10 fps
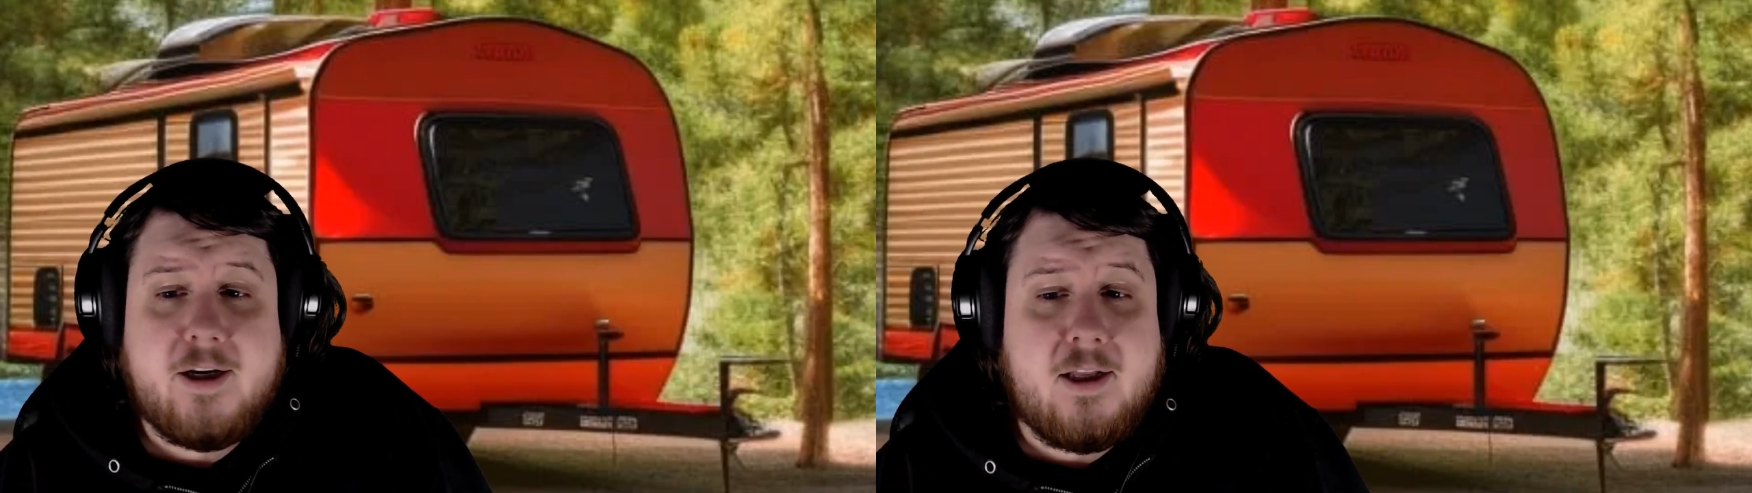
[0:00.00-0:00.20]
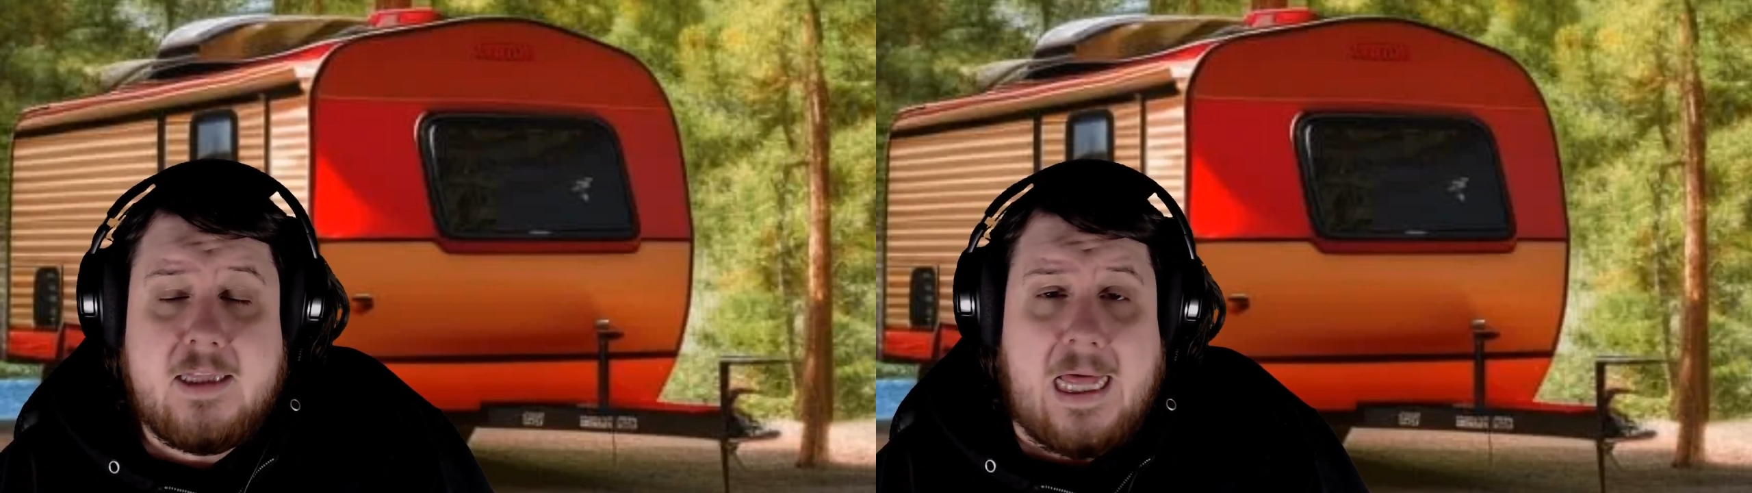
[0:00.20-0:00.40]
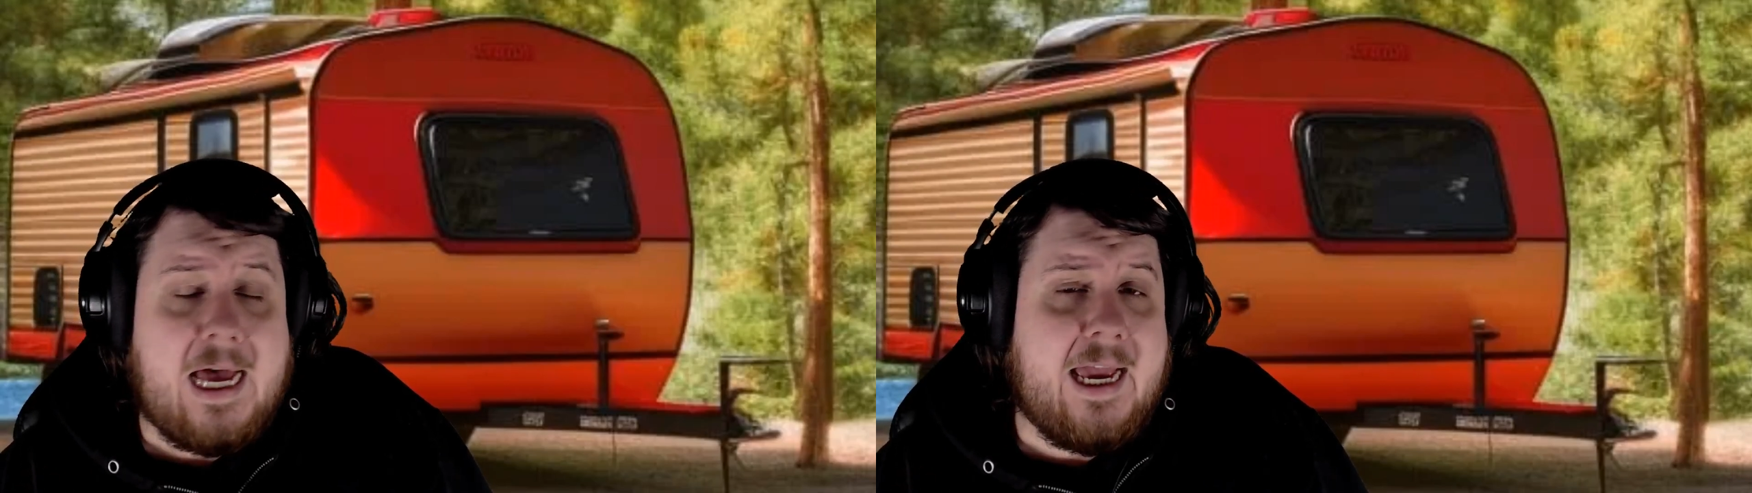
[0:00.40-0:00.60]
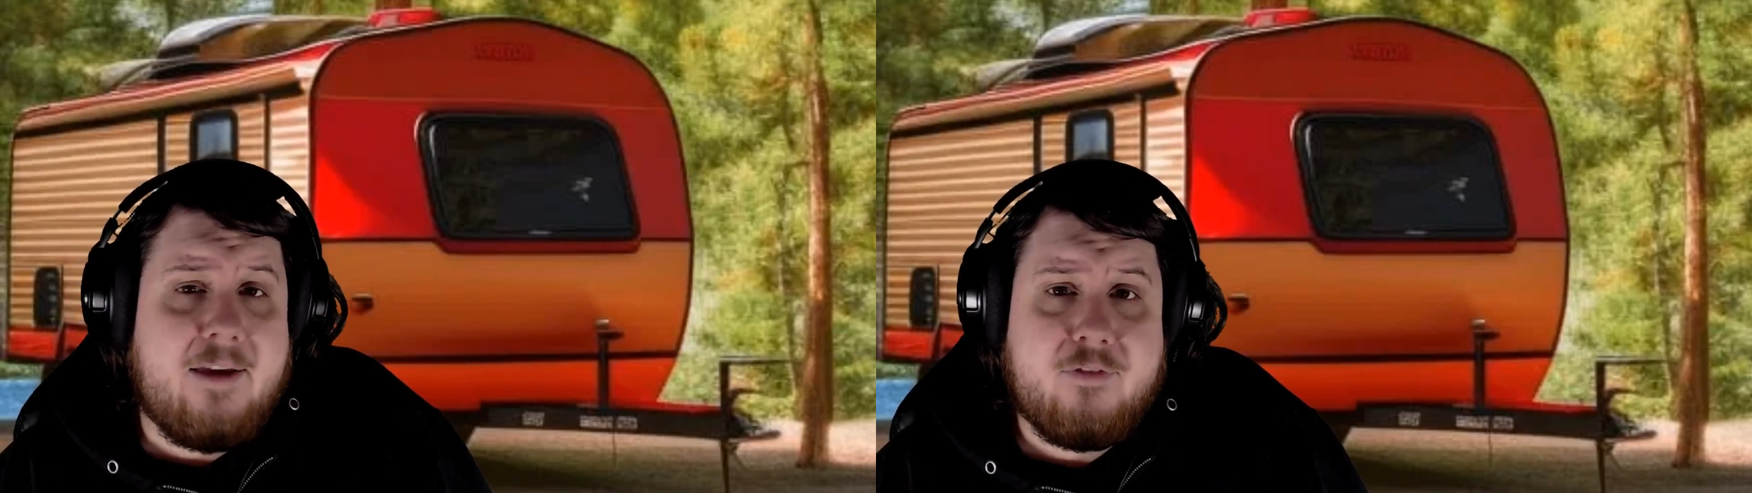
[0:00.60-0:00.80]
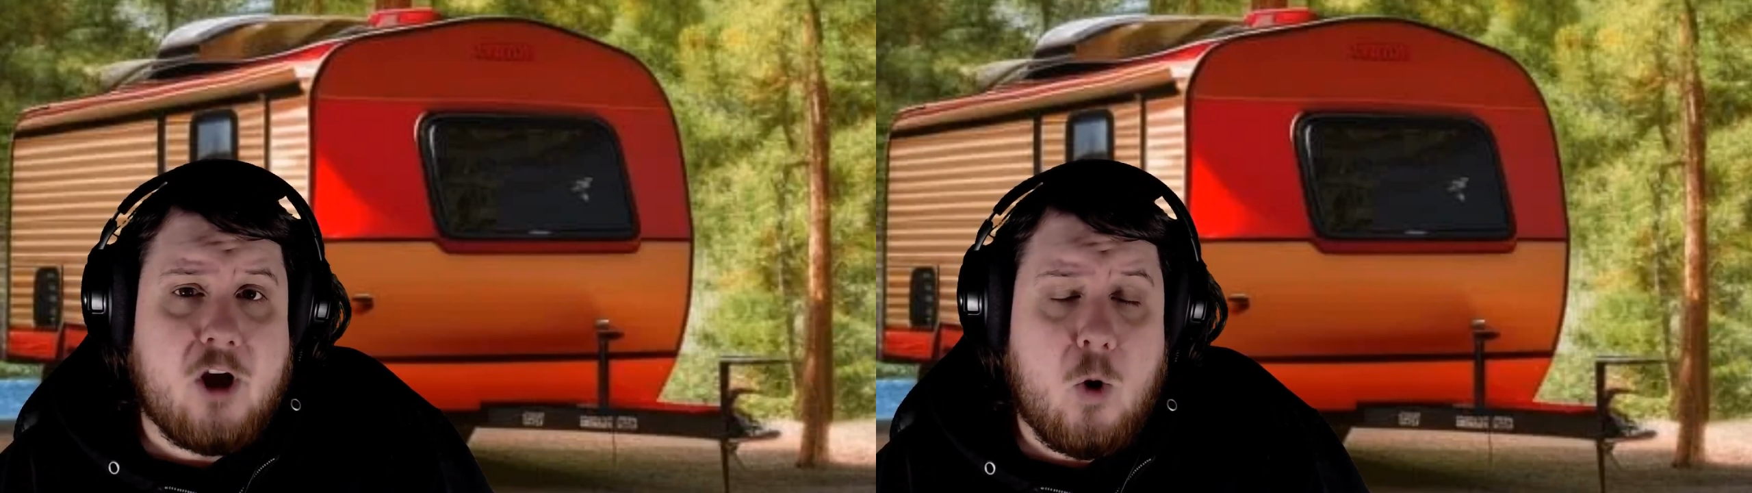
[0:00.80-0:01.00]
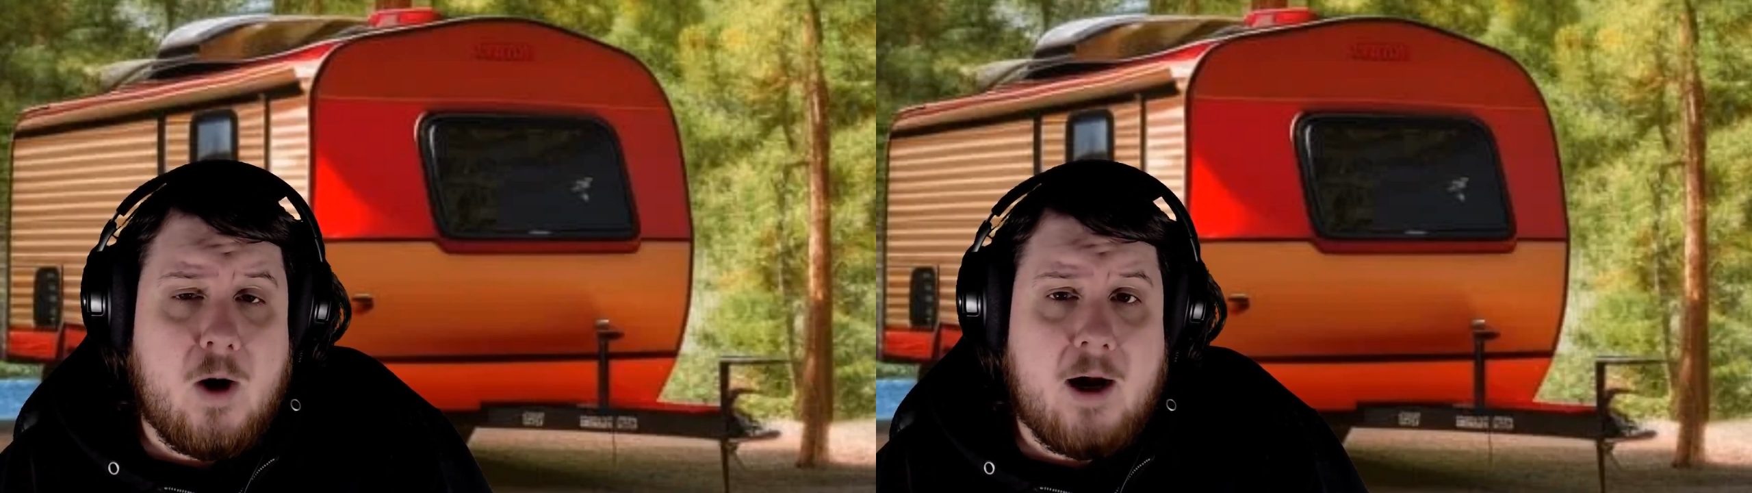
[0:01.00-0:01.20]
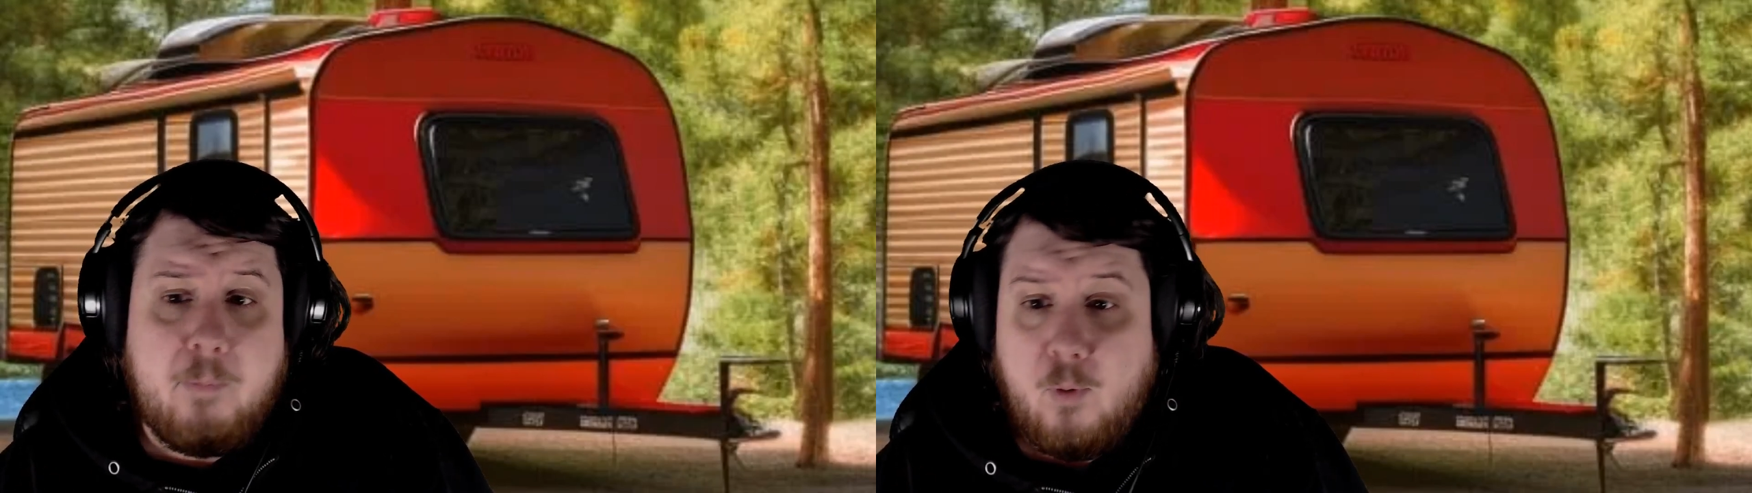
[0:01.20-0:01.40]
live go up,